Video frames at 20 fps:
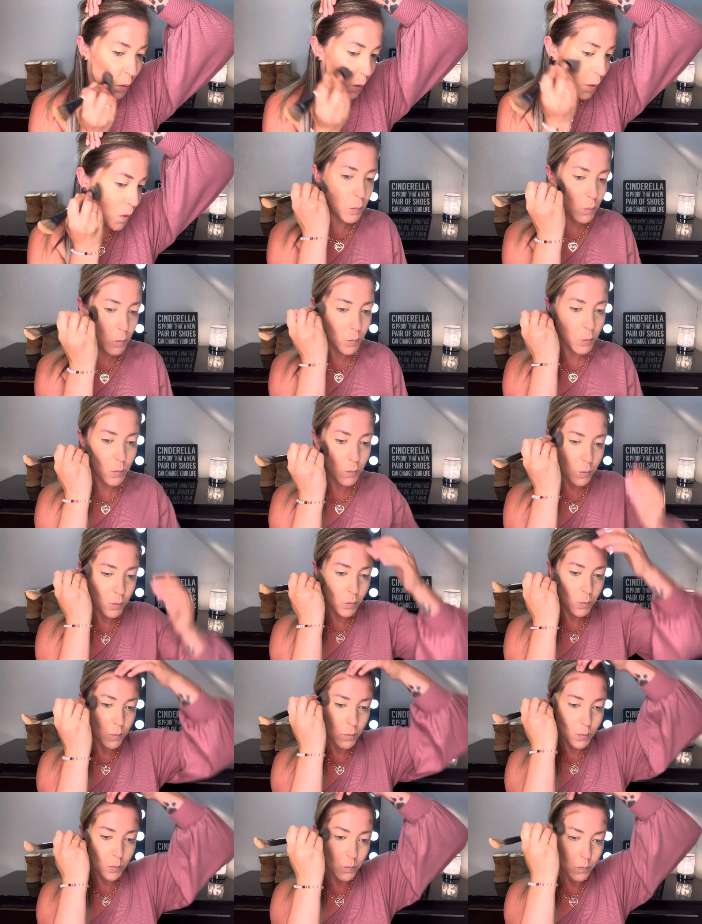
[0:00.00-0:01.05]

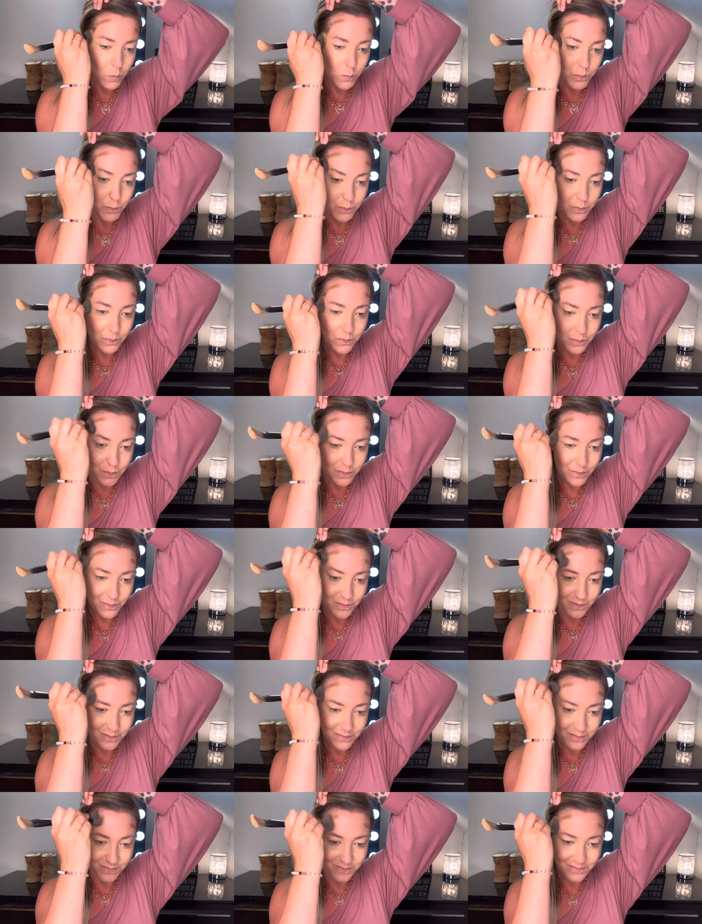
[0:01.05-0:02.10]

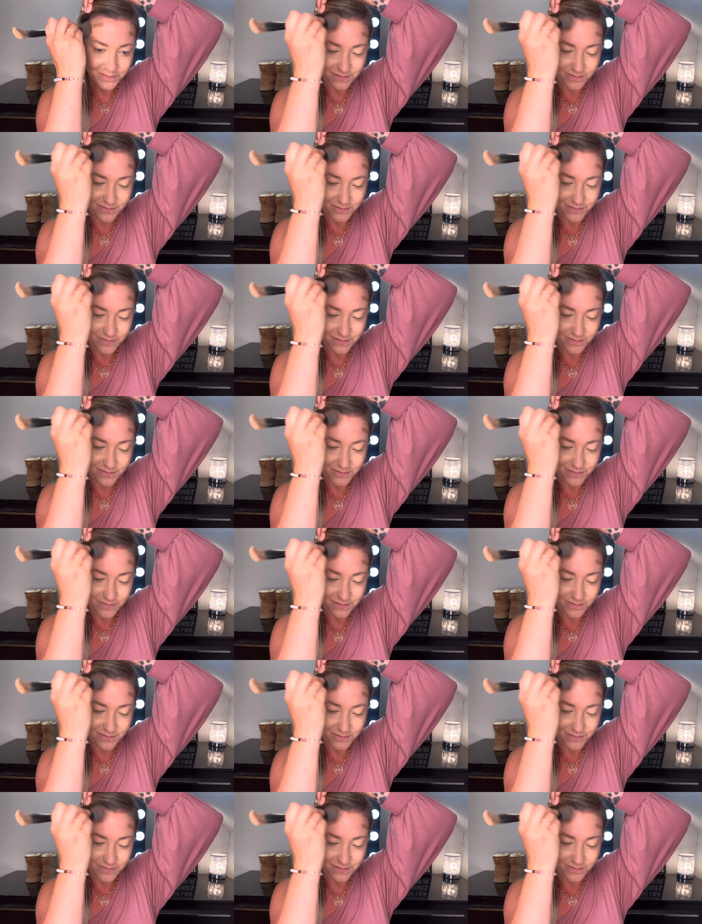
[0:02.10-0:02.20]
(silence)